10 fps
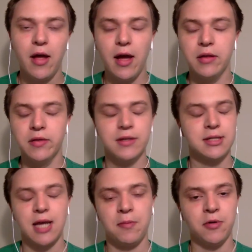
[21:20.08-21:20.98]
And this
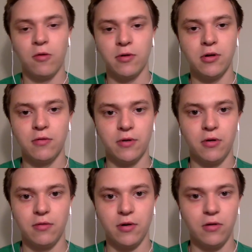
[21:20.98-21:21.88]
has happened over and over and
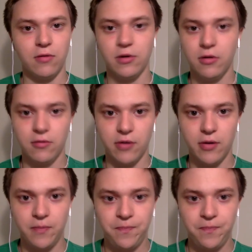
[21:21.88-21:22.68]
over and over and over.